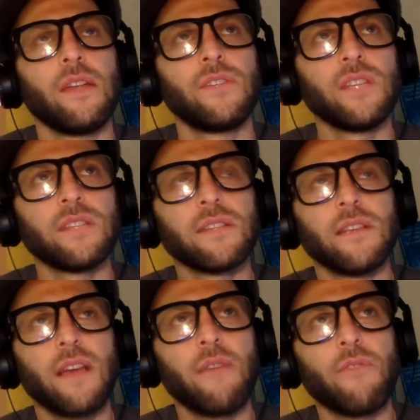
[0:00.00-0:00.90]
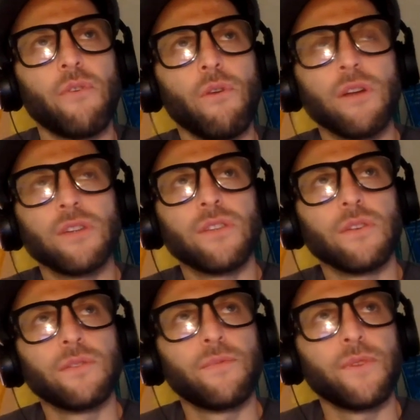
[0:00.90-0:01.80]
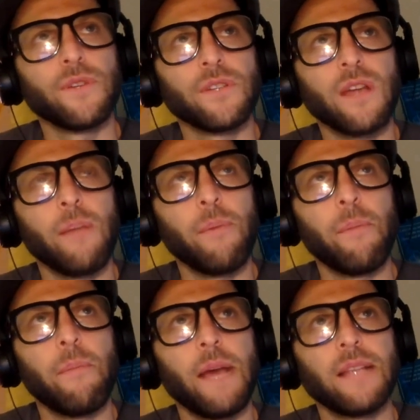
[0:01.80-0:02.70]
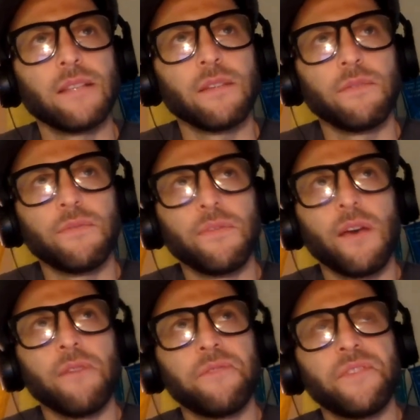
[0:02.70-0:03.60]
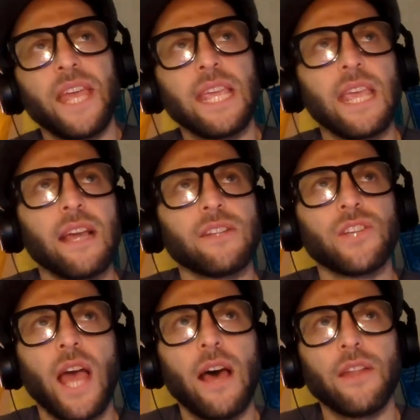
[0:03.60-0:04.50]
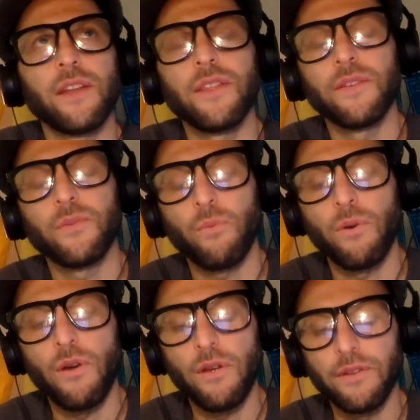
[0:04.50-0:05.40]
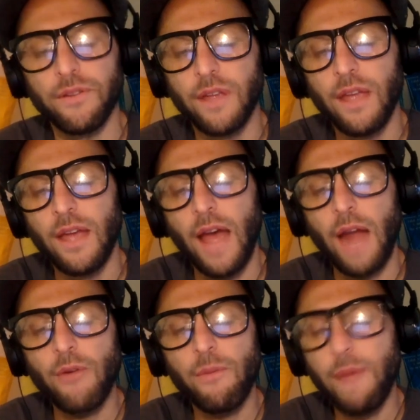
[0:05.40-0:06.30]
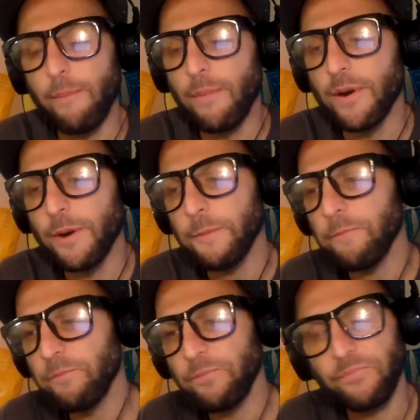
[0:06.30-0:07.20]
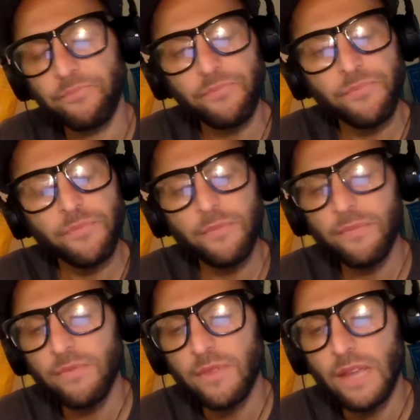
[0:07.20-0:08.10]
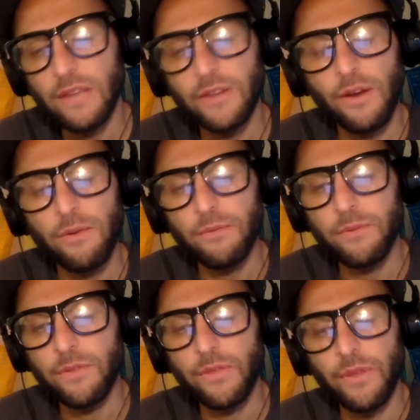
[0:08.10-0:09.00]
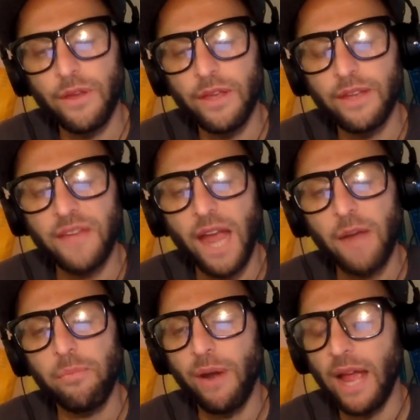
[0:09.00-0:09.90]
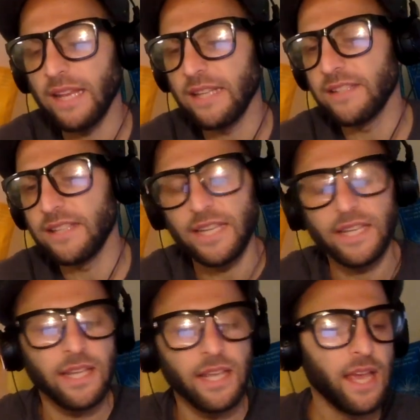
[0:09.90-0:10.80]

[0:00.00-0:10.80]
Just, of course, those first couple months of taking a child into this world. I remember, the entire pregnancy,